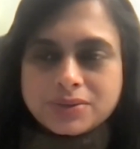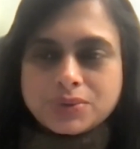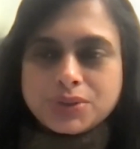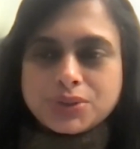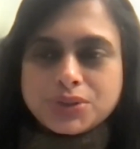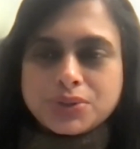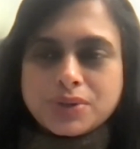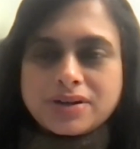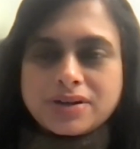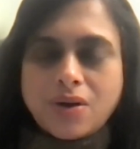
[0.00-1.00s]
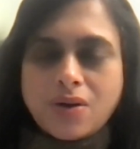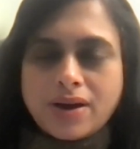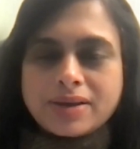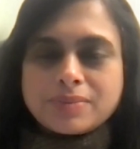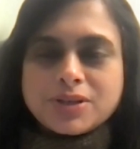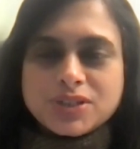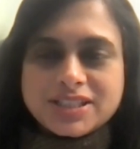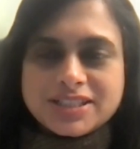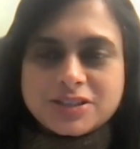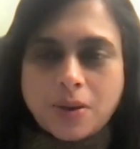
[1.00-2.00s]
Could you show a raw
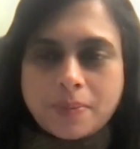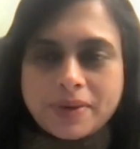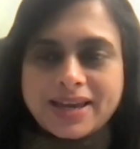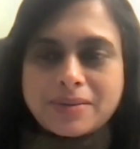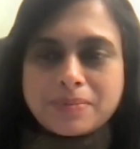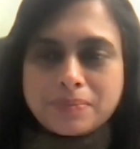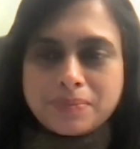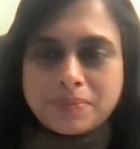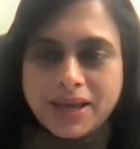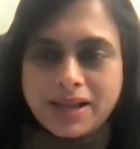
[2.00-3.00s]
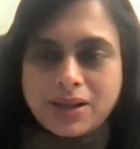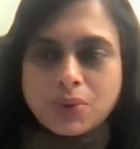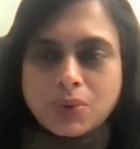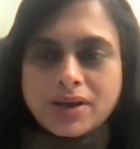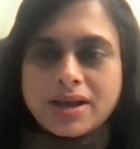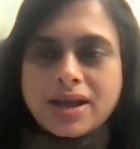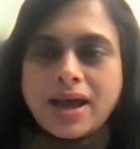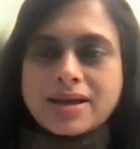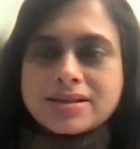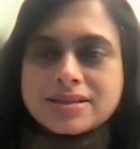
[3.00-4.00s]
MQTT topic and payload
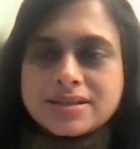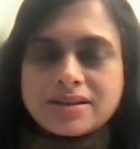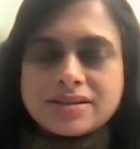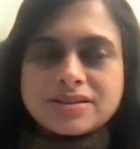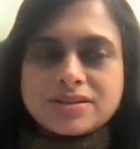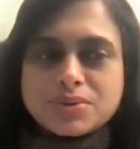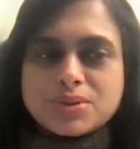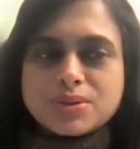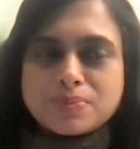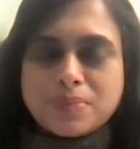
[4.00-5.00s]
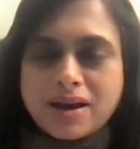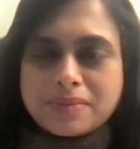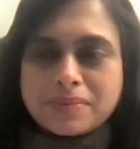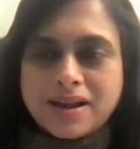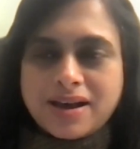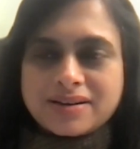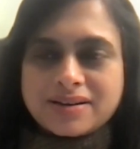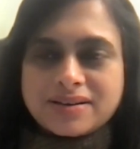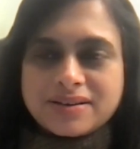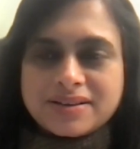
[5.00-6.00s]
as sent through Sparkplug?